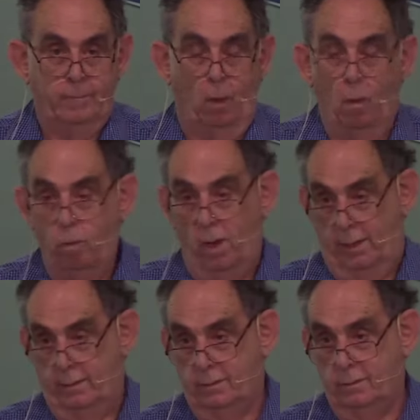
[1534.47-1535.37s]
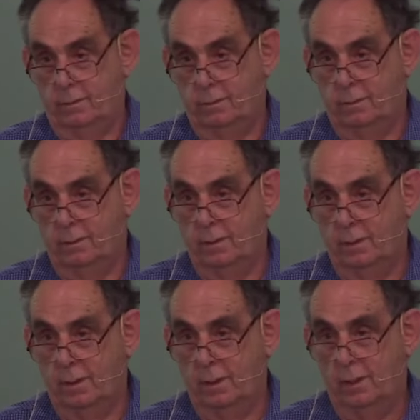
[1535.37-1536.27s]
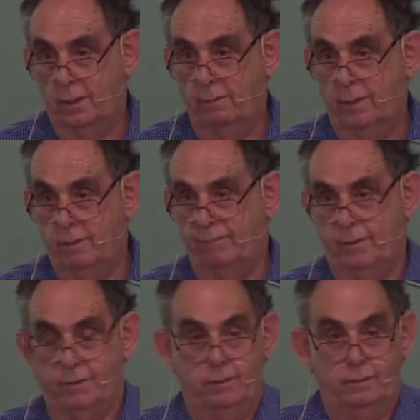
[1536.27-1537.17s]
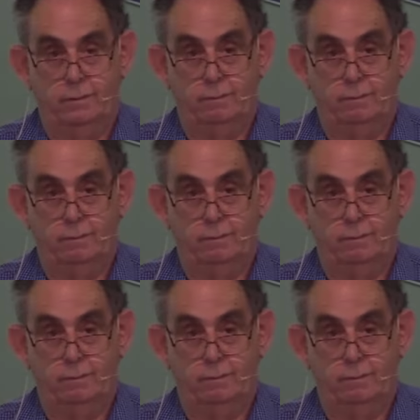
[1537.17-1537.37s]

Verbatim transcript: Always. There are differences.